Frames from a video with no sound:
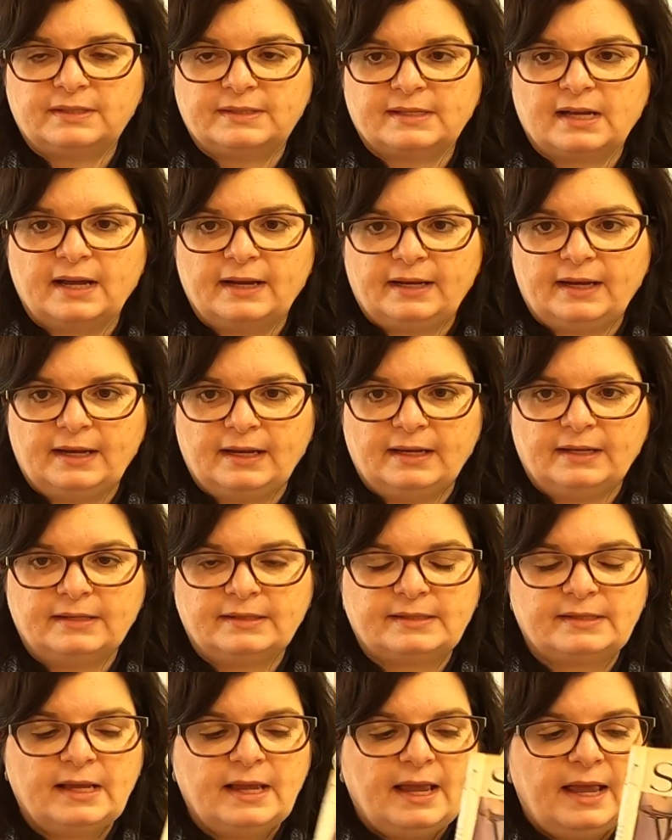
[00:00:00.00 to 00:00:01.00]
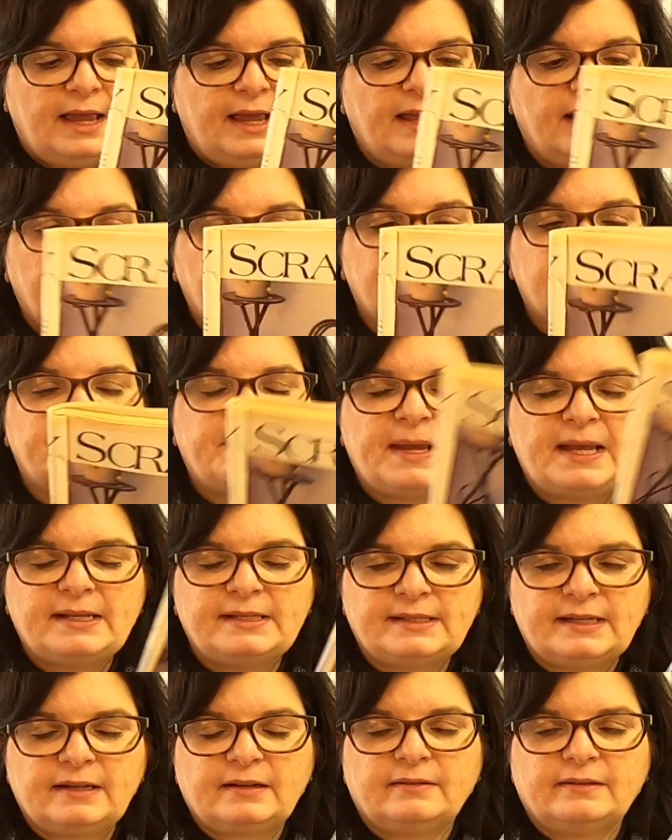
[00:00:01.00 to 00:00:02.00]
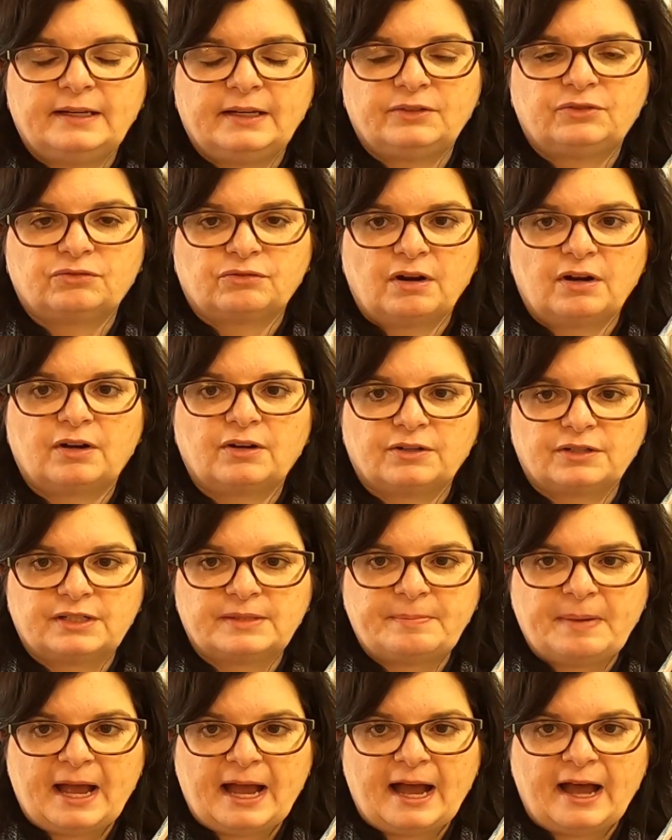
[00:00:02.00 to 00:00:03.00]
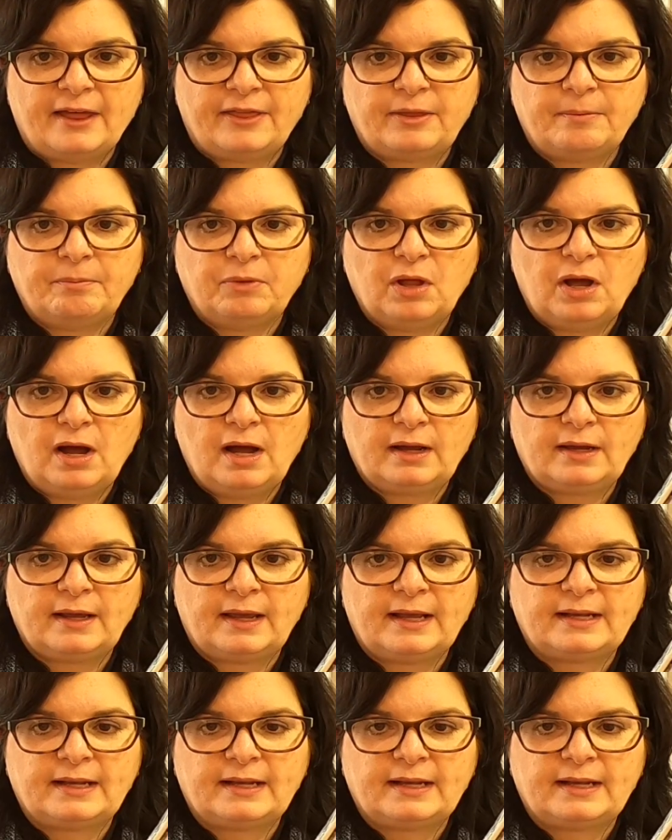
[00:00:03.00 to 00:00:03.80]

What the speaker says: design is. And it's basically a drunkard's path block,